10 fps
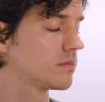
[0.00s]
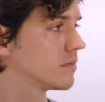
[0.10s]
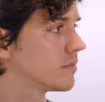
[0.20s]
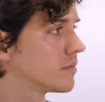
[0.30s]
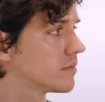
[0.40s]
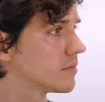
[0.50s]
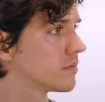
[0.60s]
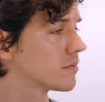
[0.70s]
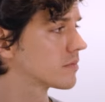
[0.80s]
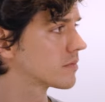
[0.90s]

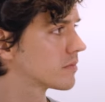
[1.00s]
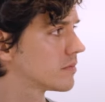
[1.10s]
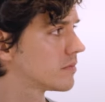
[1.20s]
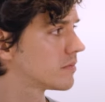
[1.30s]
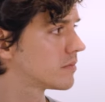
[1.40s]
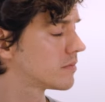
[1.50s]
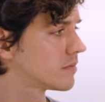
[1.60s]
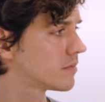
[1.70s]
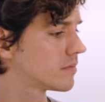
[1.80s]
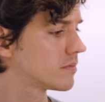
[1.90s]

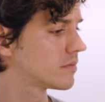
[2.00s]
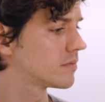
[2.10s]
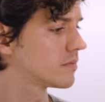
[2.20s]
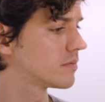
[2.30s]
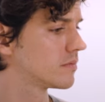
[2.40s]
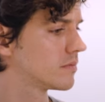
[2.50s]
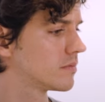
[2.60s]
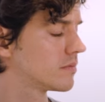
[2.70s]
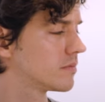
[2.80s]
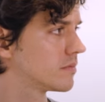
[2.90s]

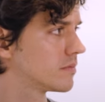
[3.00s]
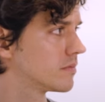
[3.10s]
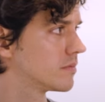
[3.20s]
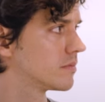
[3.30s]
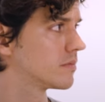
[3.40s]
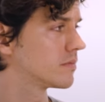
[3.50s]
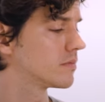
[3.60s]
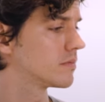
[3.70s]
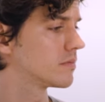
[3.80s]
This person isn't speaking.